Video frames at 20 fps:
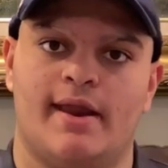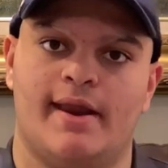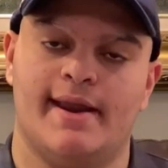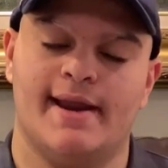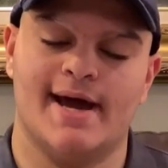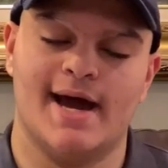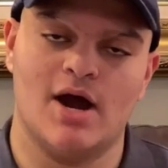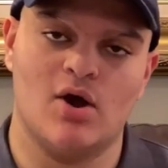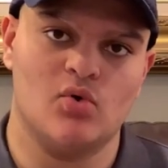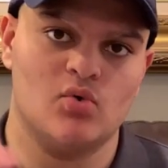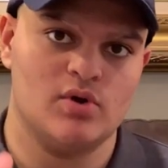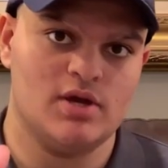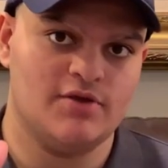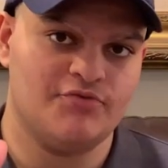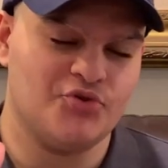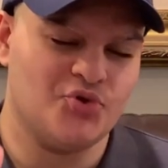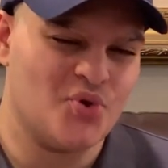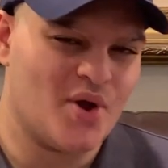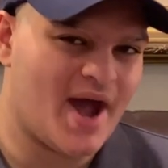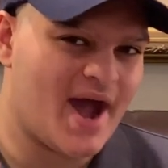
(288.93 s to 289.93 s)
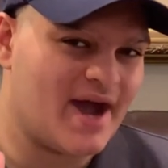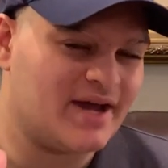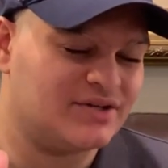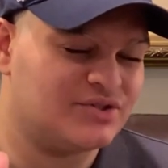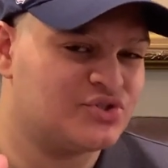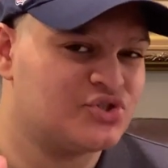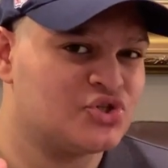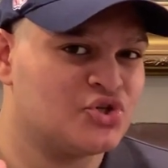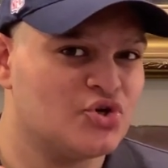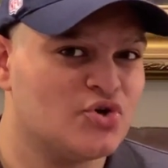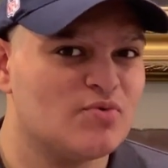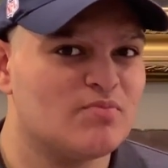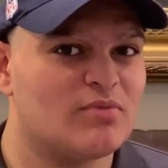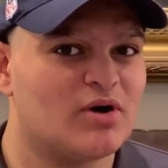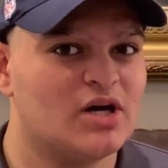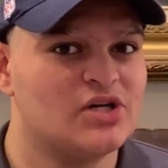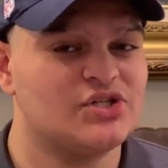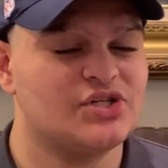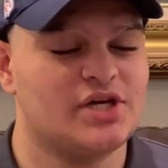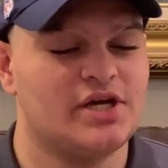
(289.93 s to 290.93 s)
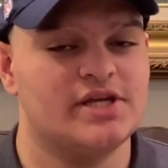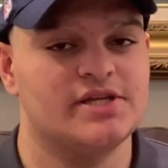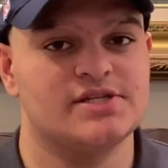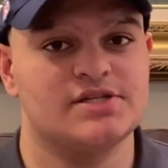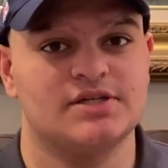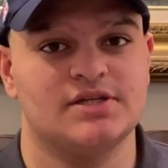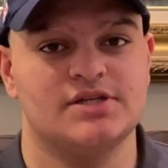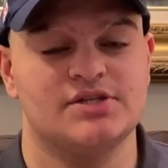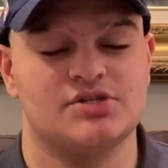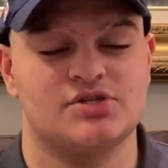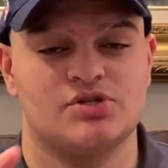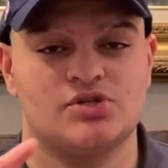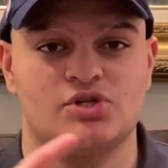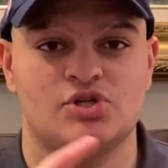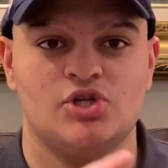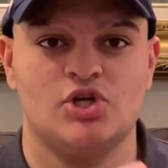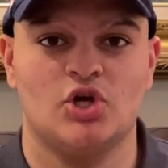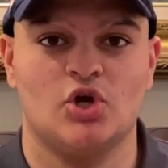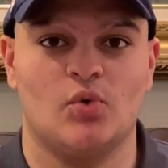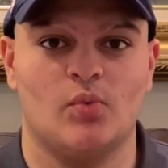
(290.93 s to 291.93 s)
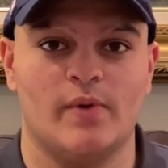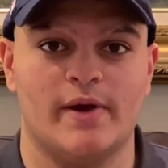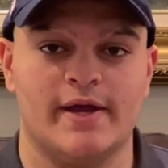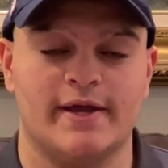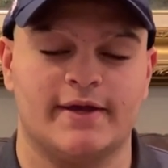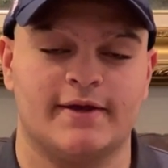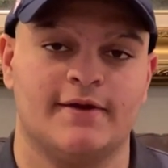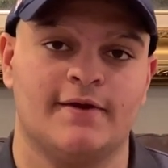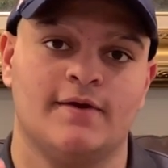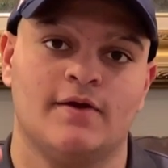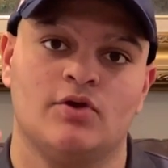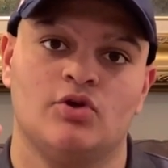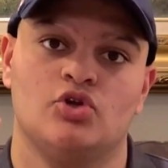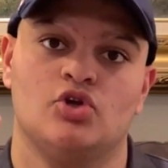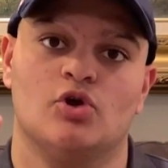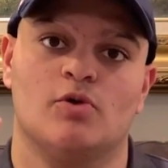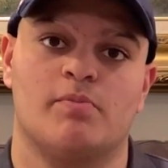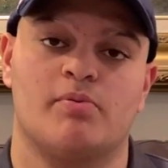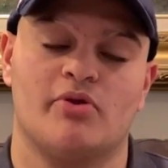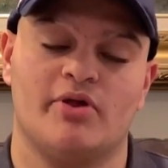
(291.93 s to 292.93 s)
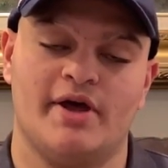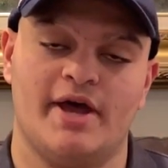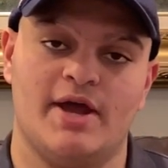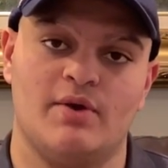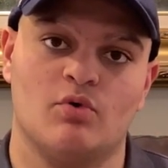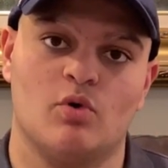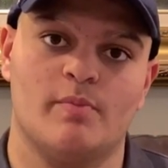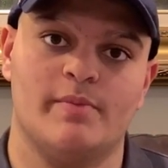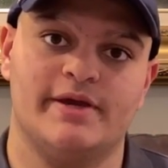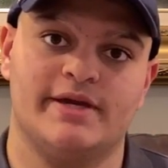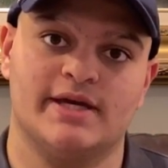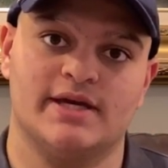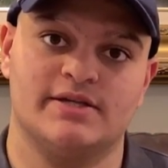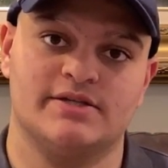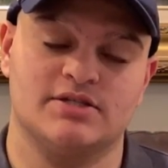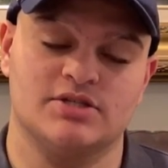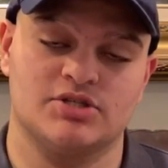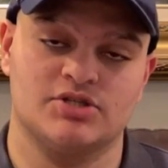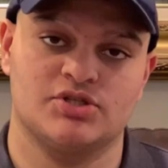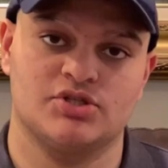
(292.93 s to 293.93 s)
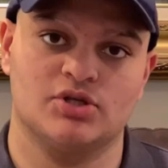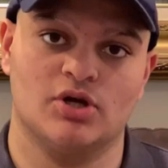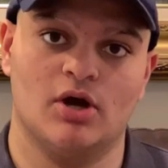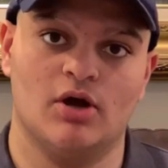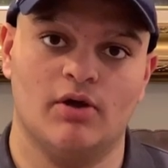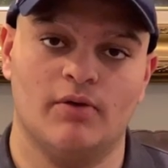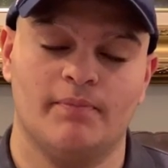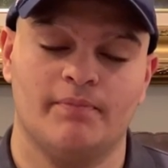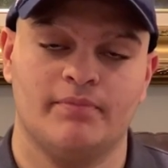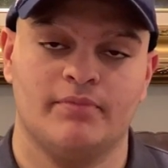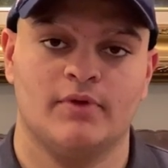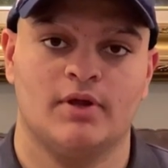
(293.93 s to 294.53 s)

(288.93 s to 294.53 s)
Now, if you add too much incidence to your wing, your plane will begin to stall.